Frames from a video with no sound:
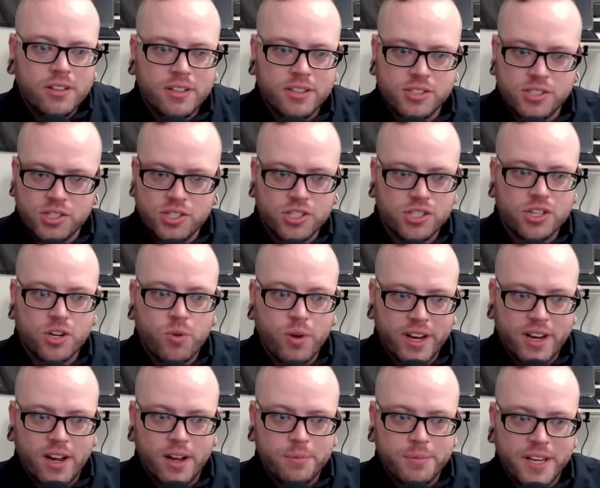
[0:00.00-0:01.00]
This is just a
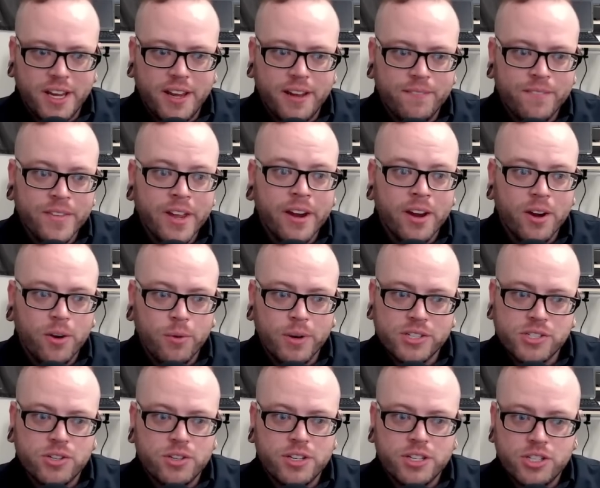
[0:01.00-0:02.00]
quick update.
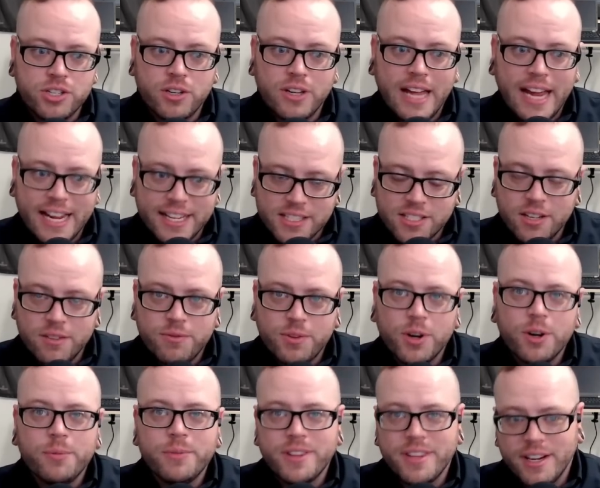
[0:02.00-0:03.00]
Western Digital has
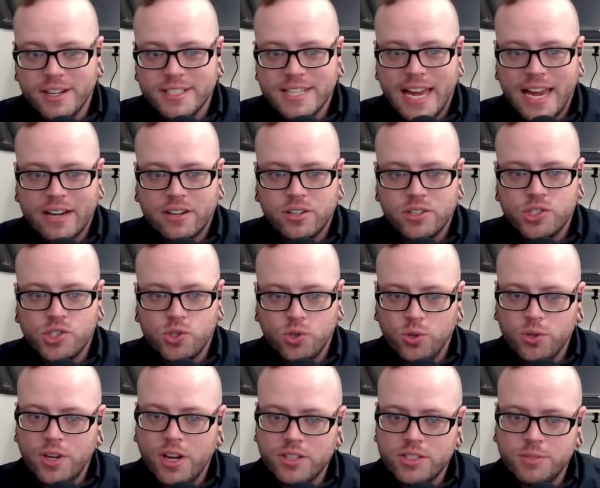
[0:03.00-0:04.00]
confirmed that attackers
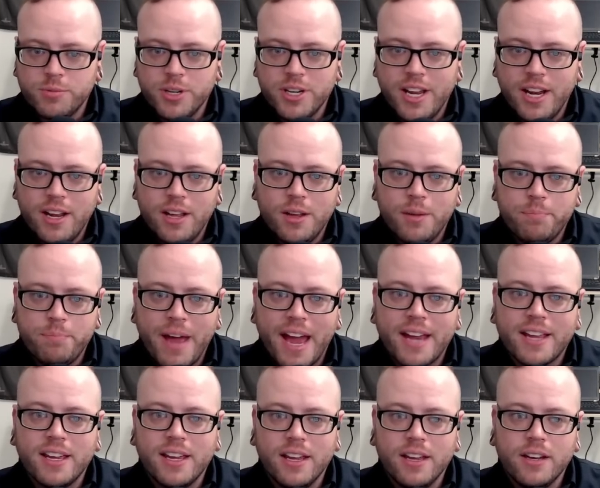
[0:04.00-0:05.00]
stole customer data
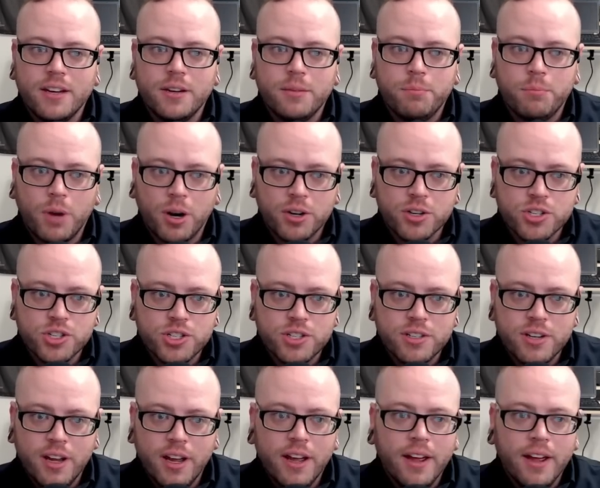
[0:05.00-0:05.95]
back in March.